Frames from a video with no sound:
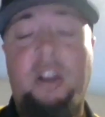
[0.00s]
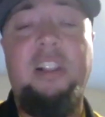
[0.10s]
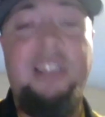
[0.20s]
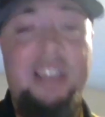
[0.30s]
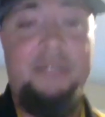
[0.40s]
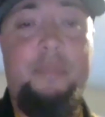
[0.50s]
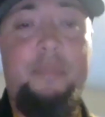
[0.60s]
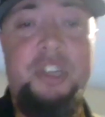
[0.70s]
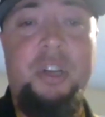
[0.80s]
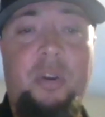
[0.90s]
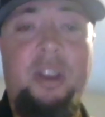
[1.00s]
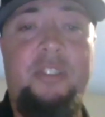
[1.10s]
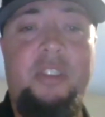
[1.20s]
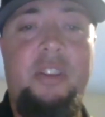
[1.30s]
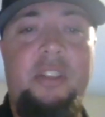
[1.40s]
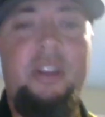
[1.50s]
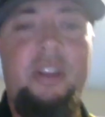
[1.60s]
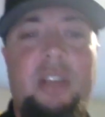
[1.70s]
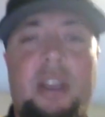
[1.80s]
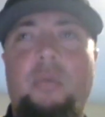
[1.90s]
cliff pitching wise at the end of the
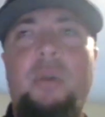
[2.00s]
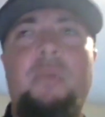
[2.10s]
year. Like